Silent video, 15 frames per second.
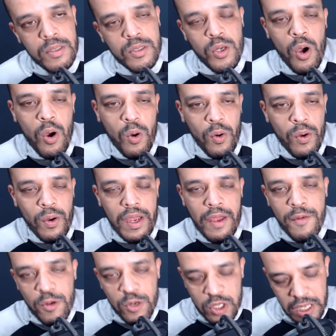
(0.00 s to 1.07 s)
So
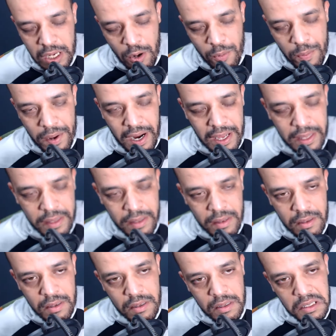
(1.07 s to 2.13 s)
if you see copyright,
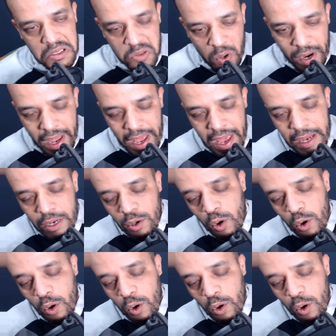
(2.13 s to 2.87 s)
it's okay.